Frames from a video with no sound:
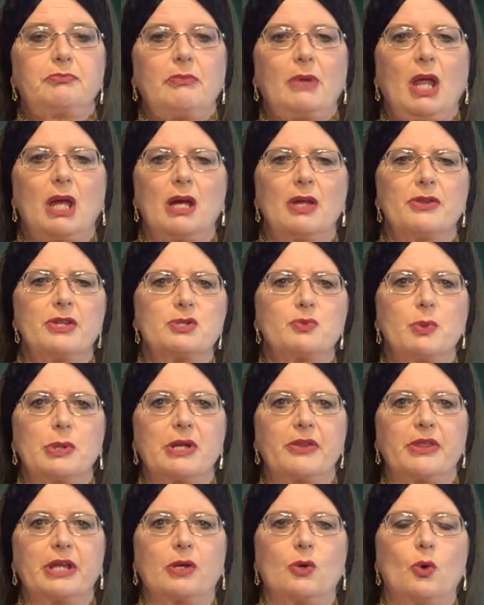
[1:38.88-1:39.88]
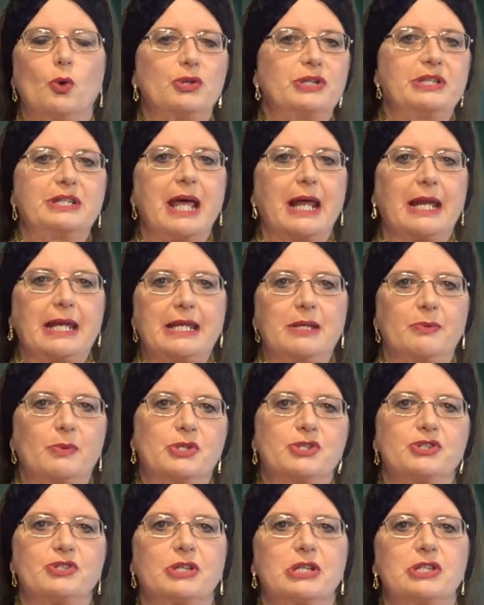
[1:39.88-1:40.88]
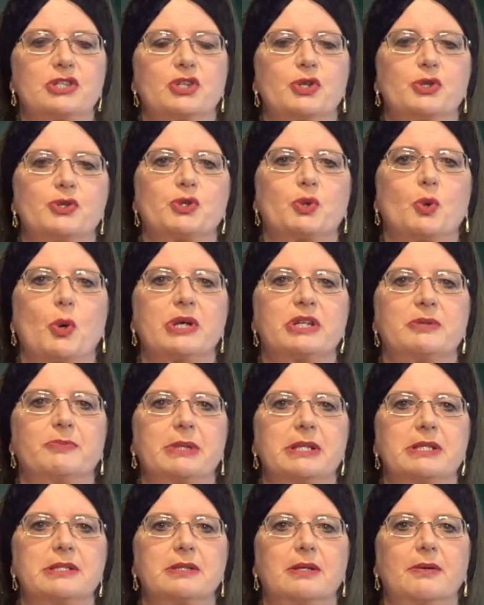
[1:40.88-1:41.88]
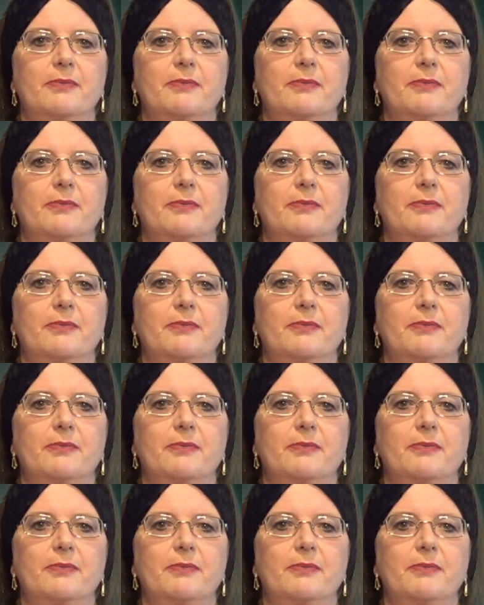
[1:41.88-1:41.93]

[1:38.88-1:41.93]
There's one I think called Nelly, which gets used quite a bit.